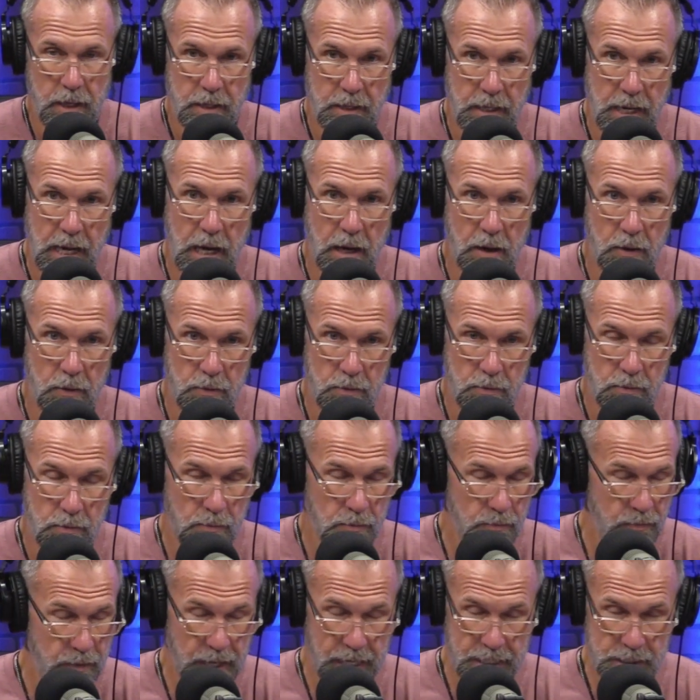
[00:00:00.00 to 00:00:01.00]
Now,
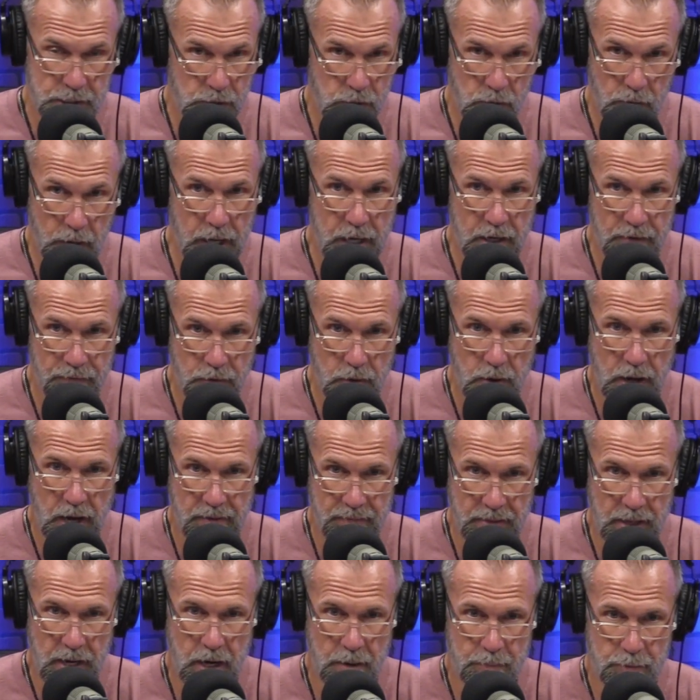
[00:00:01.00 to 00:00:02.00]
that's great if you
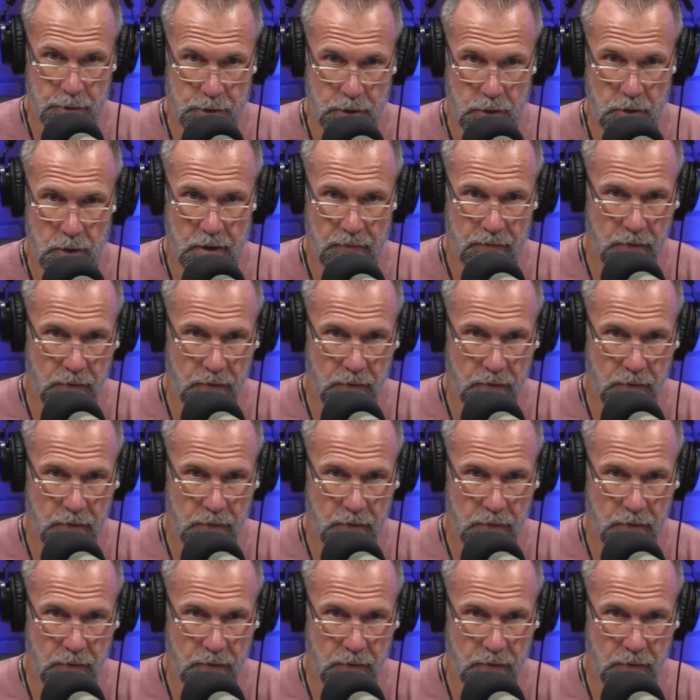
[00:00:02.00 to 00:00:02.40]
have that opportunity.